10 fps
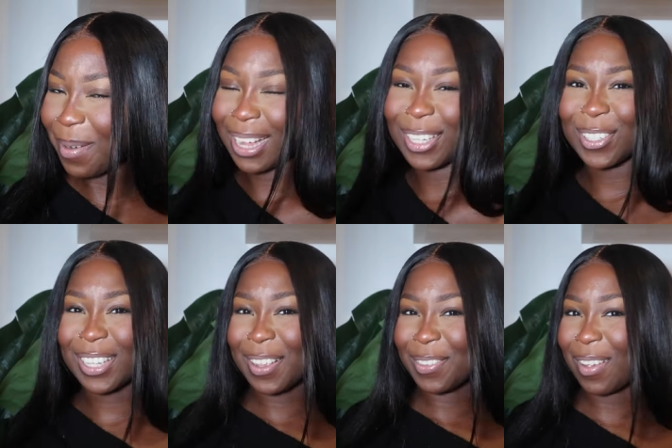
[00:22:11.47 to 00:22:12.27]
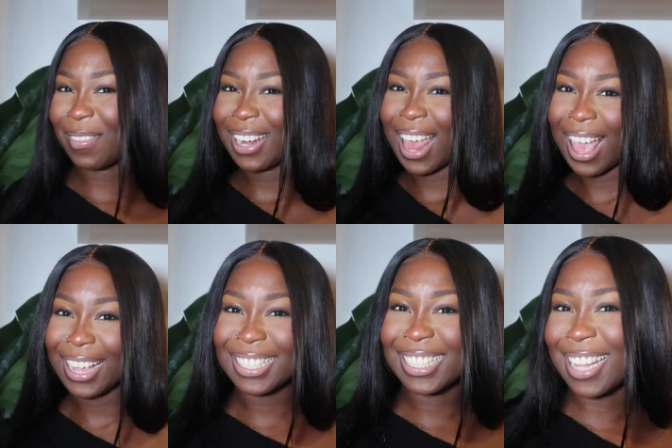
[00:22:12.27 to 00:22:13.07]
Like, it just gives very,
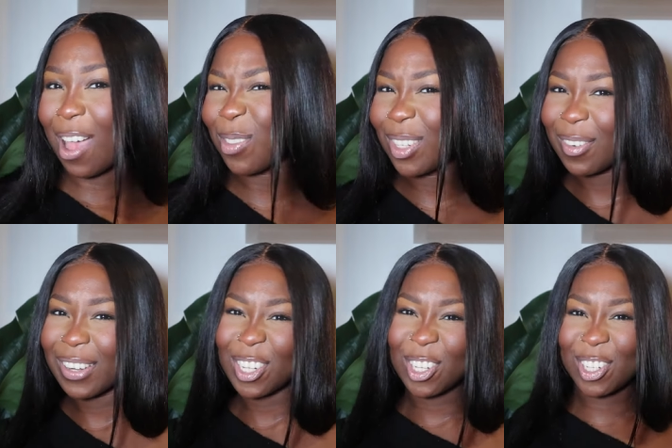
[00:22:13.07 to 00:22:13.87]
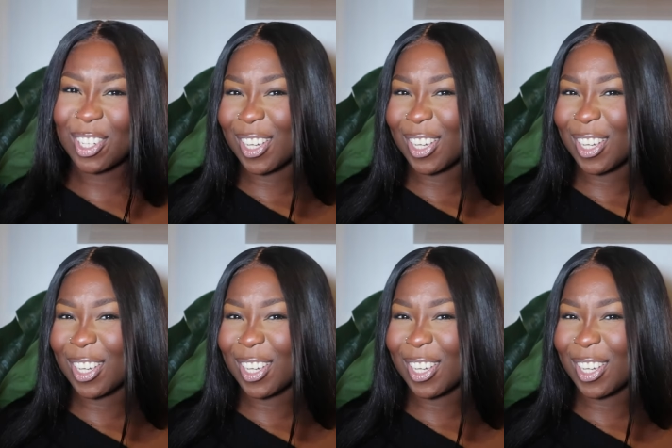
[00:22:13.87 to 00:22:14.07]
like, salsa-ish,